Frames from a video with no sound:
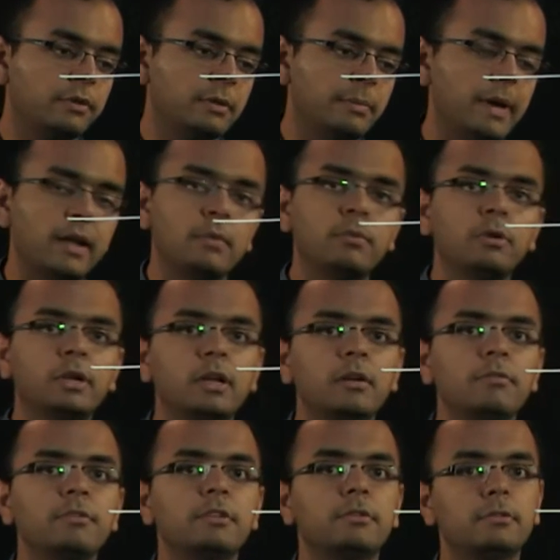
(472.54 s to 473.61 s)
is a parabola
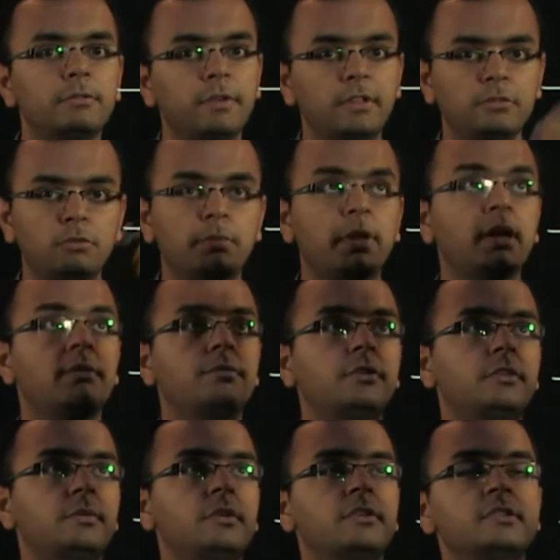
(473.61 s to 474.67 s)
with face opening
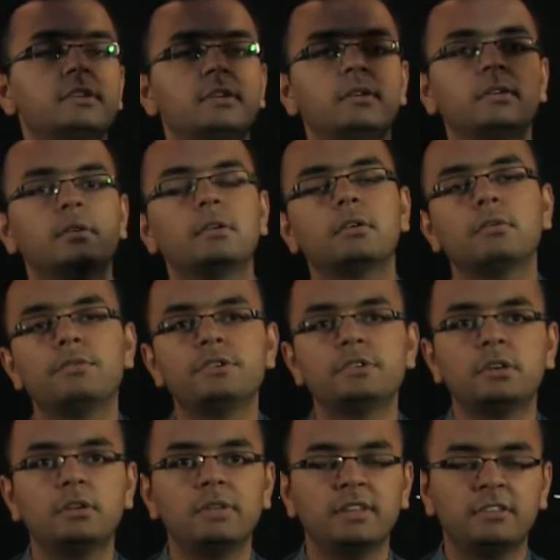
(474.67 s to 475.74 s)
upwards, because the
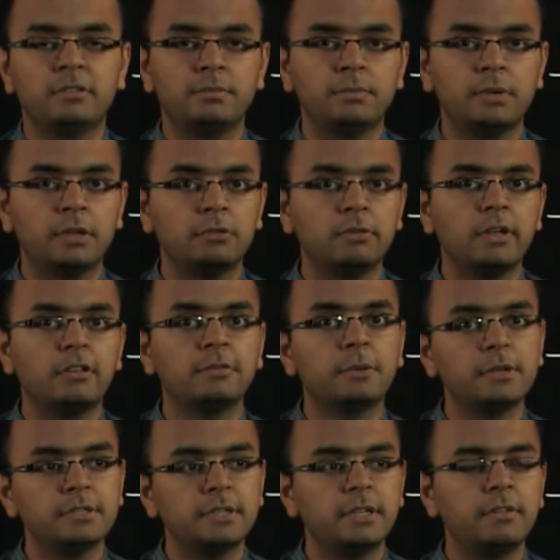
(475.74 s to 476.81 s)
coefficient of x square is
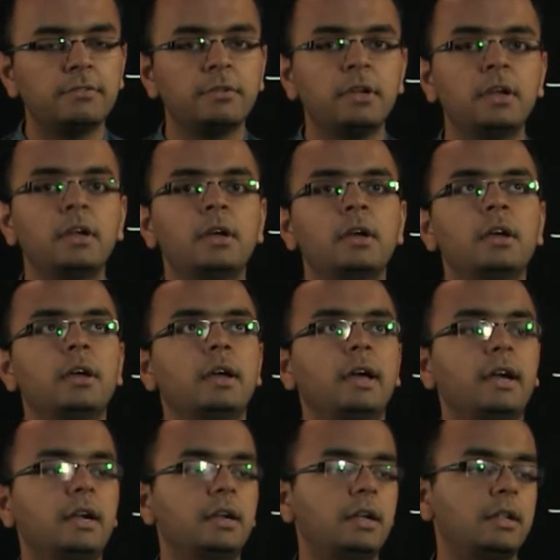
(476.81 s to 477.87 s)
positive,
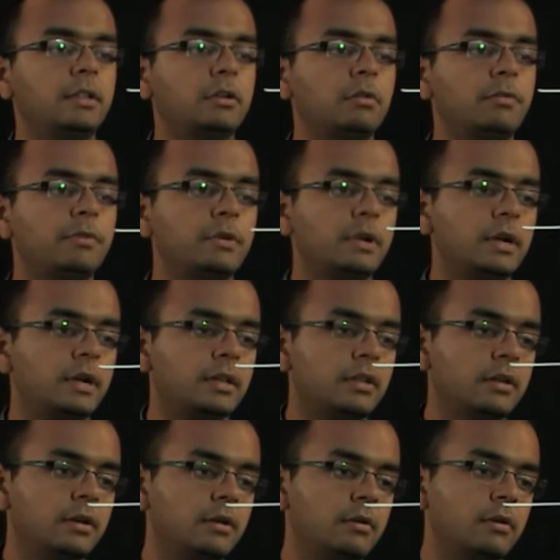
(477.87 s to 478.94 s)
and
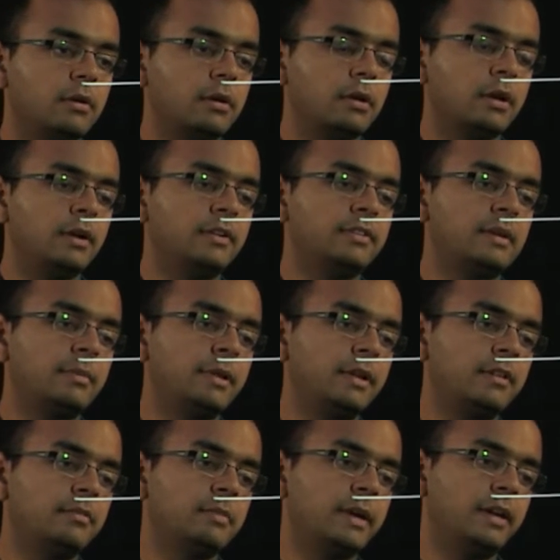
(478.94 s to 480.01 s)
the intercept here
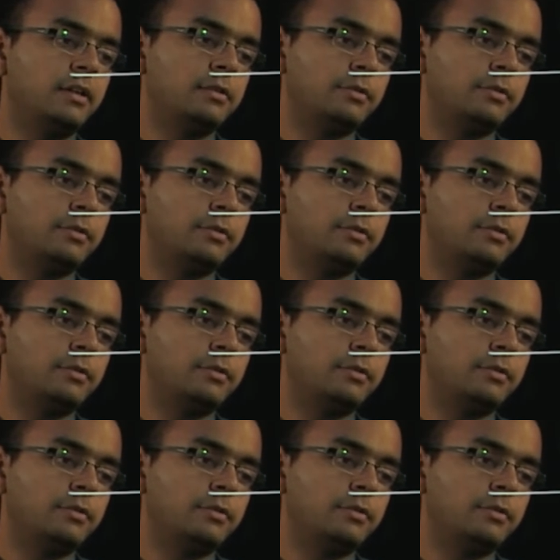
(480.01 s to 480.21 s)
is minus